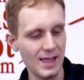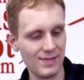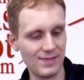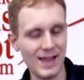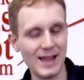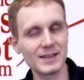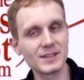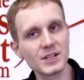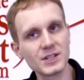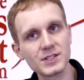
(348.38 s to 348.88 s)

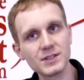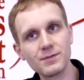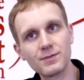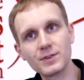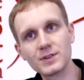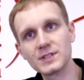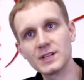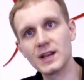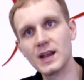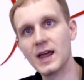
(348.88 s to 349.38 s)
That does it
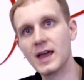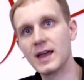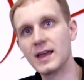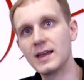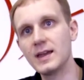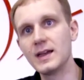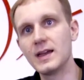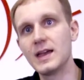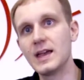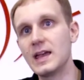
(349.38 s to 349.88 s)
for
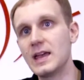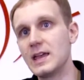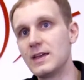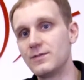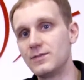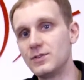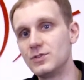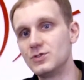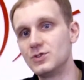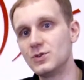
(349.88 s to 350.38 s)
today.
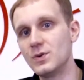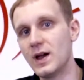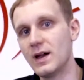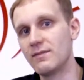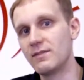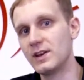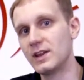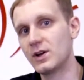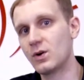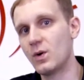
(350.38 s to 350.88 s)
If you do
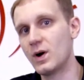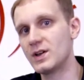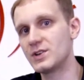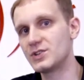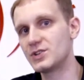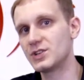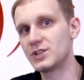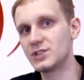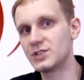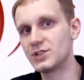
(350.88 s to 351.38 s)
have any
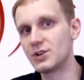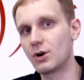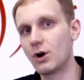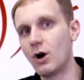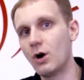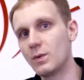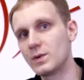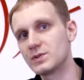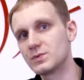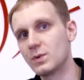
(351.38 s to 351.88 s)
questions, you're
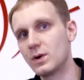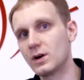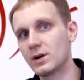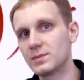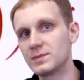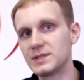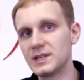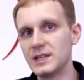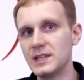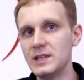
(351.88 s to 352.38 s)
always
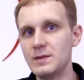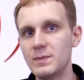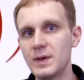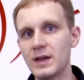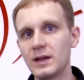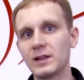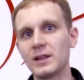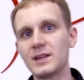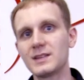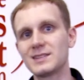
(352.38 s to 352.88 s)
welcome to
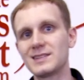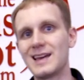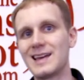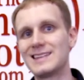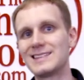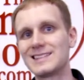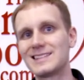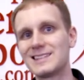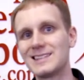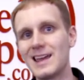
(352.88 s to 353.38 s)
email us
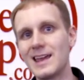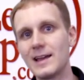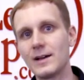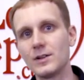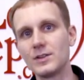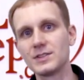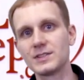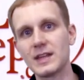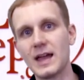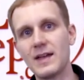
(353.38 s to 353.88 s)
at
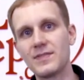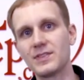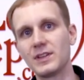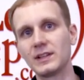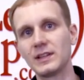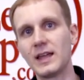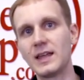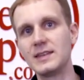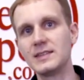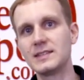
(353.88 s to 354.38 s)

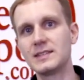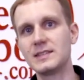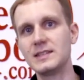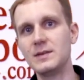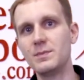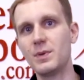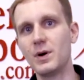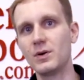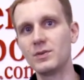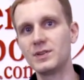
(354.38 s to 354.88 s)

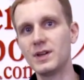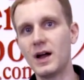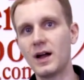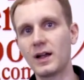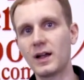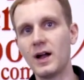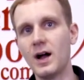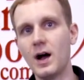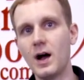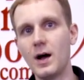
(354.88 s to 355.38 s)

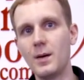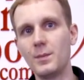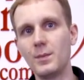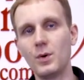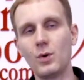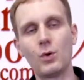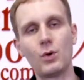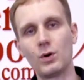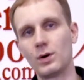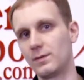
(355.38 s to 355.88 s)

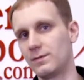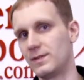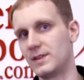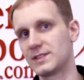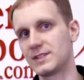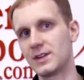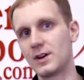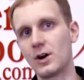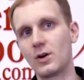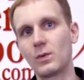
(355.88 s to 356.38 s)
sales@thelensdepot.com or
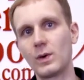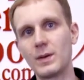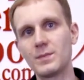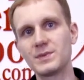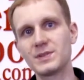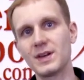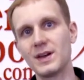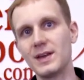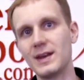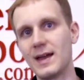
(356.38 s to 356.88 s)
visit our
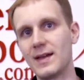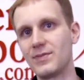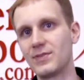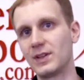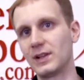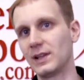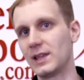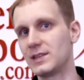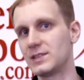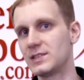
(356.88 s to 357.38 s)
website at
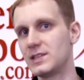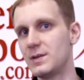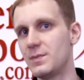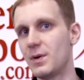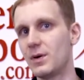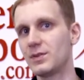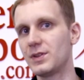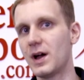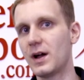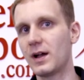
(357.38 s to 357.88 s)

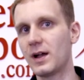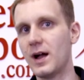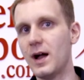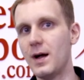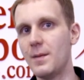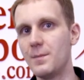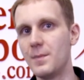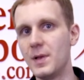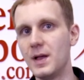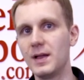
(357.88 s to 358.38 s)

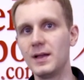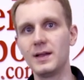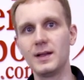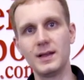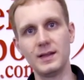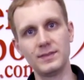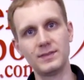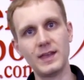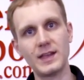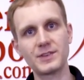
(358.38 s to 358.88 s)
thelensdepot.com.
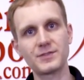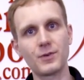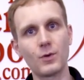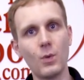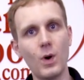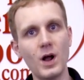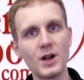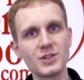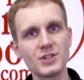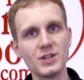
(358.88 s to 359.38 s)
Thanks for
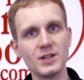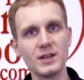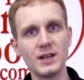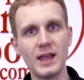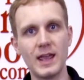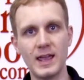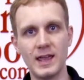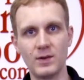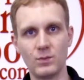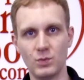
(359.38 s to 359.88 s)
watching,
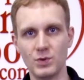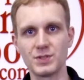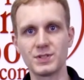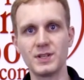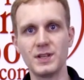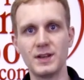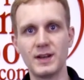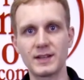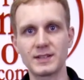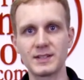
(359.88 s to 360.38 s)
and we'll
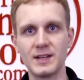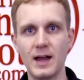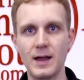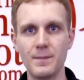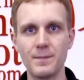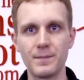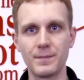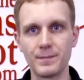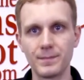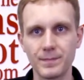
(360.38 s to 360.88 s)
see you next
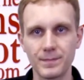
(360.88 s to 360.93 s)
time.